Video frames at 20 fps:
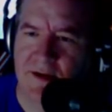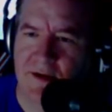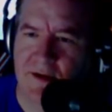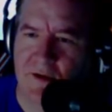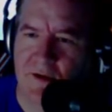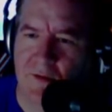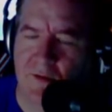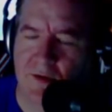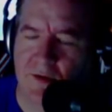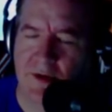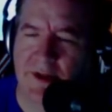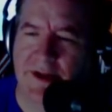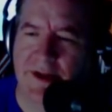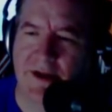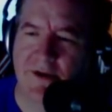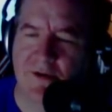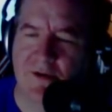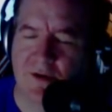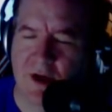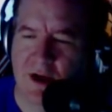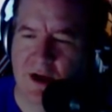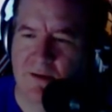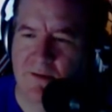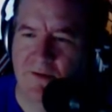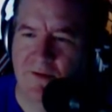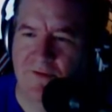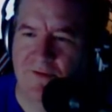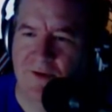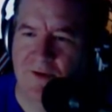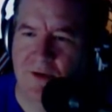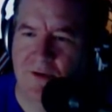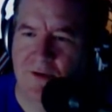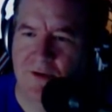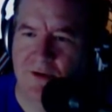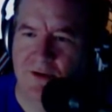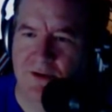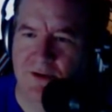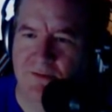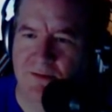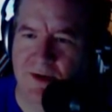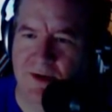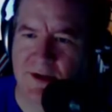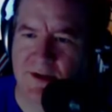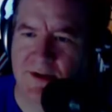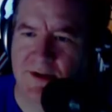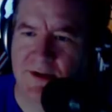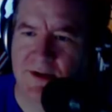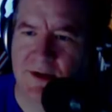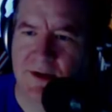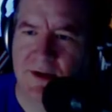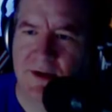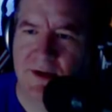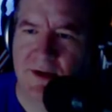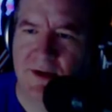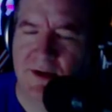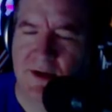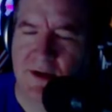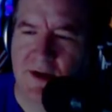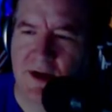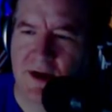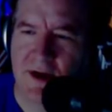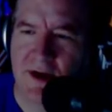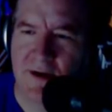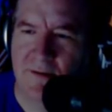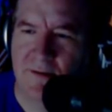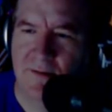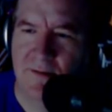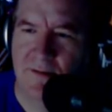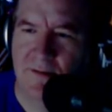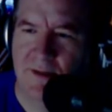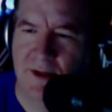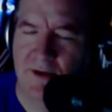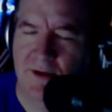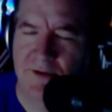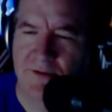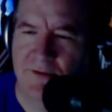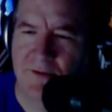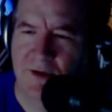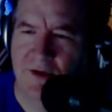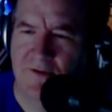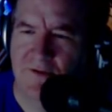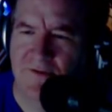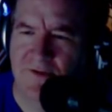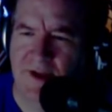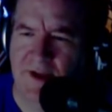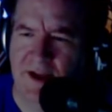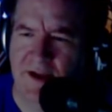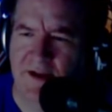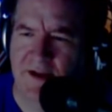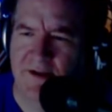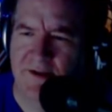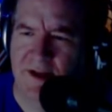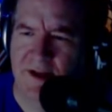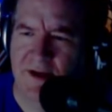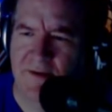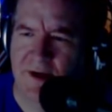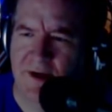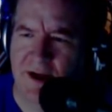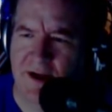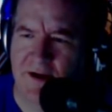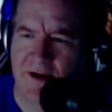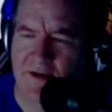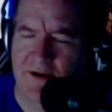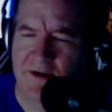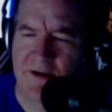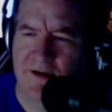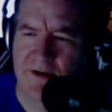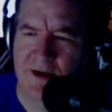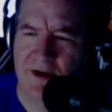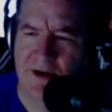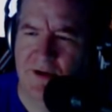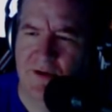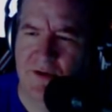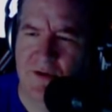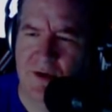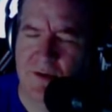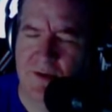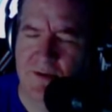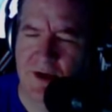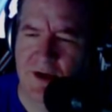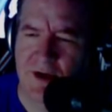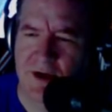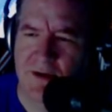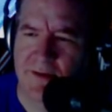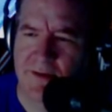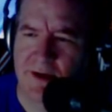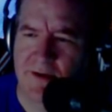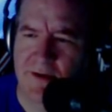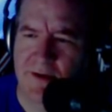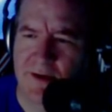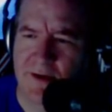really incredible photos, but those were all fake. Is that right? Or do you know who I'm talking about?